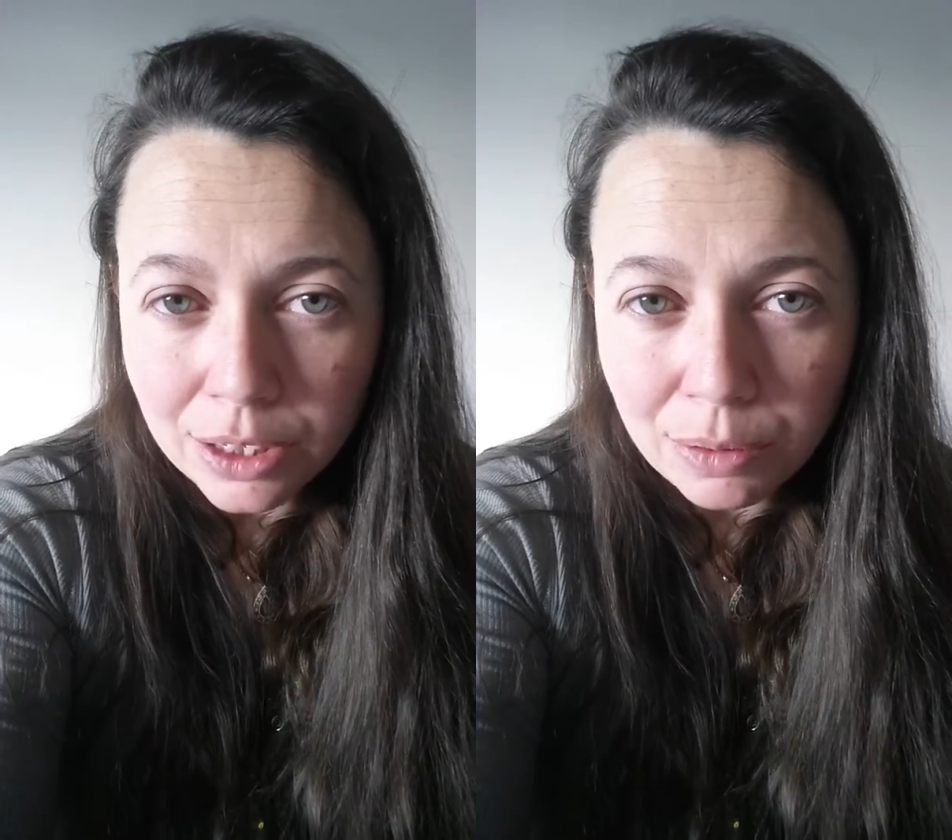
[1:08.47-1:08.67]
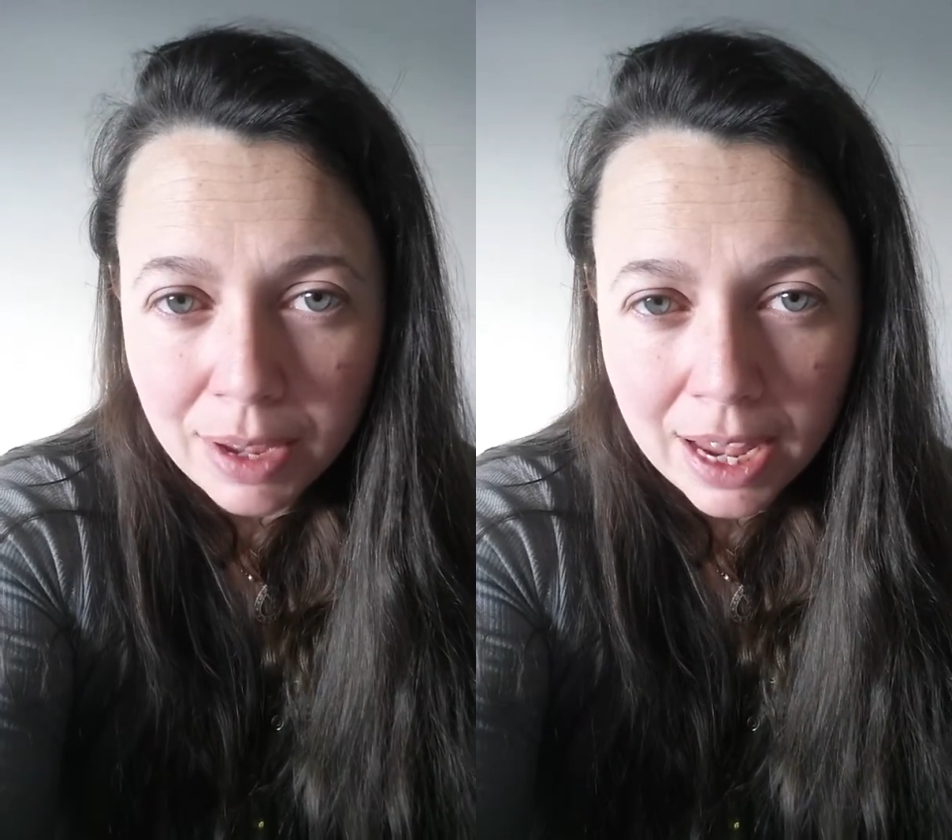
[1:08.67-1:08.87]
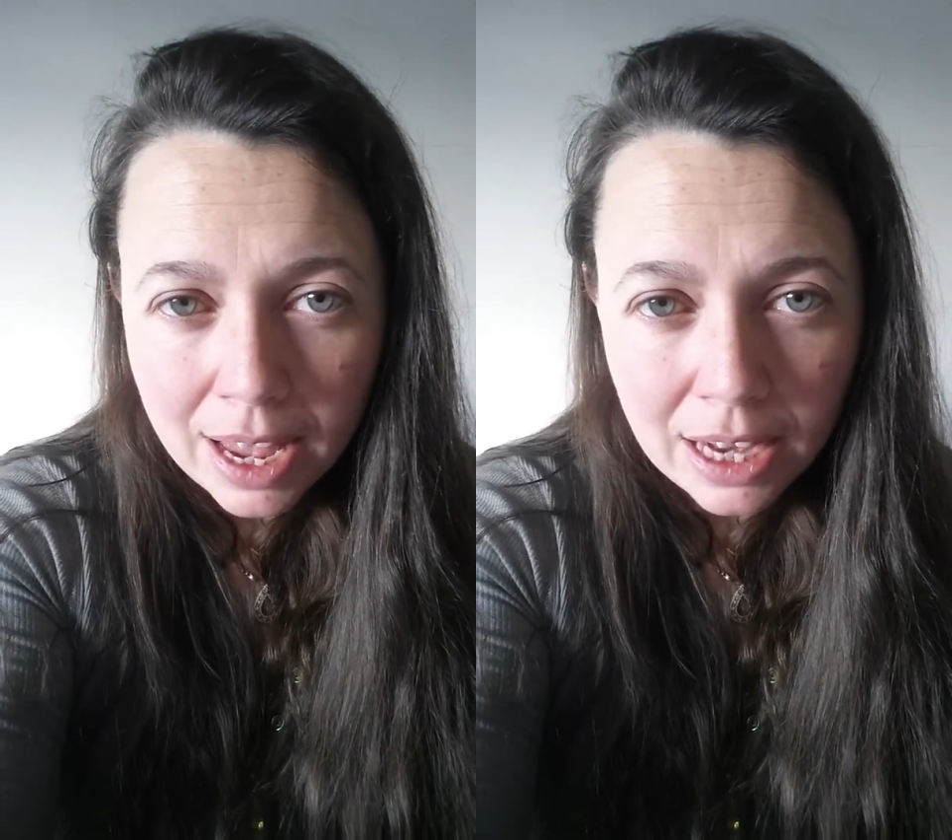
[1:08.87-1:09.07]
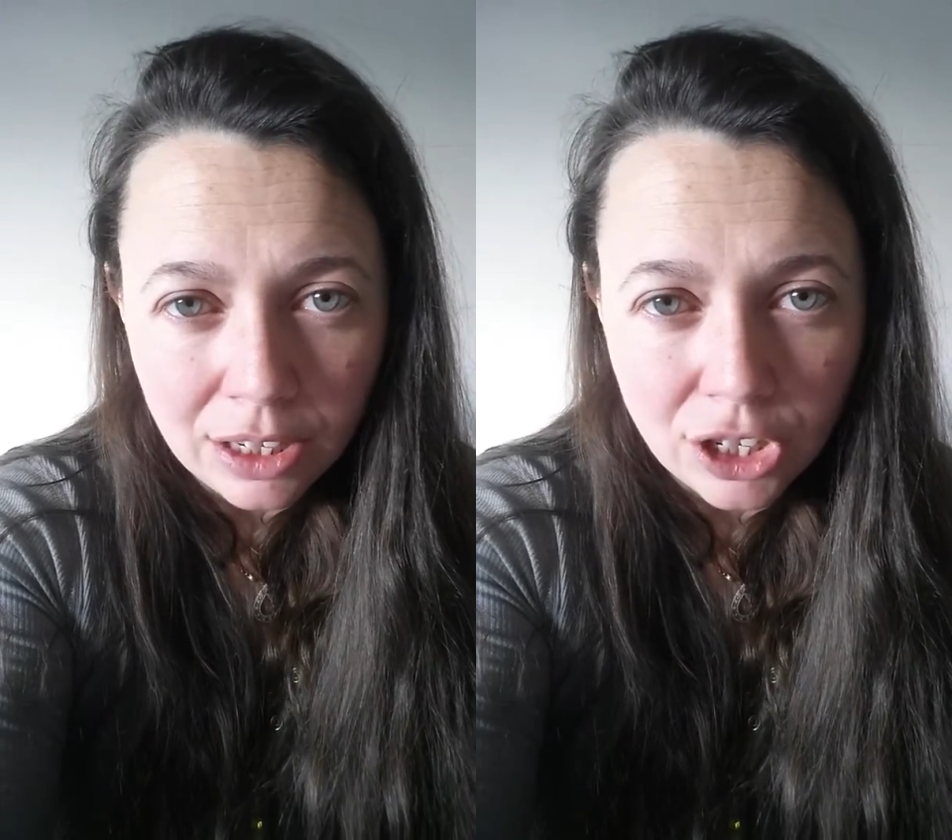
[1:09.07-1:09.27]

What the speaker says: to being a